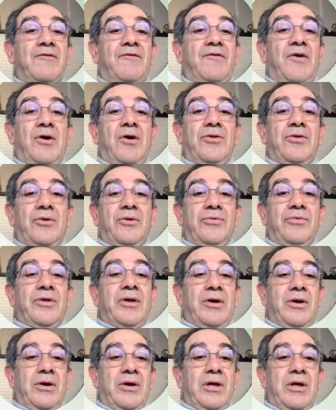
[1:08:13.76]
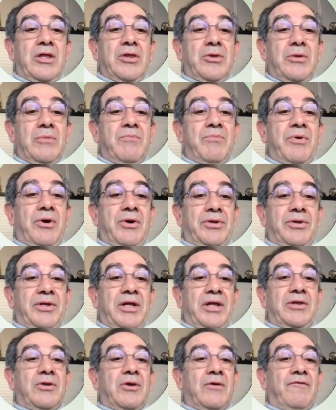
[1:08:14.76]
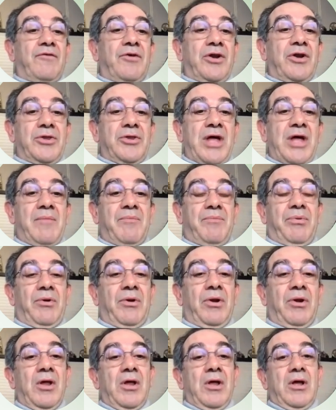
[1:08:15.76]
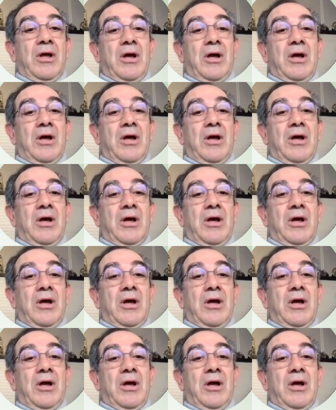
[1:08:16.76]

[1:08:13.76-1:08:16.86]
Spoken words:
the phonon is important, for example,